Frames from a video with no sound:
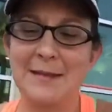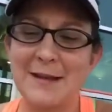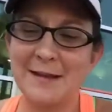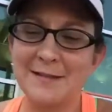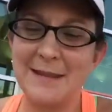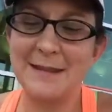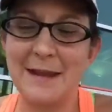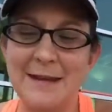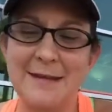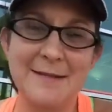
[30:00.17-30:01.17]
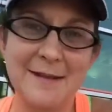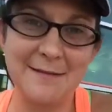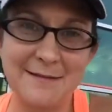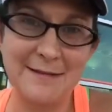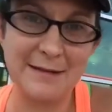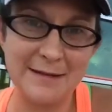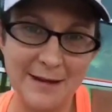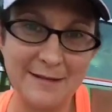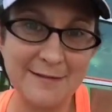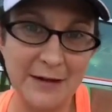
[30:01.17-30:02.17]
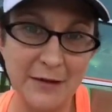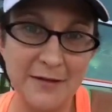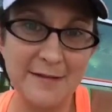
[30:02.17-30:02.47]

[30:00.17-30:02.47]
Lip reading: The next thing that he says is the next skill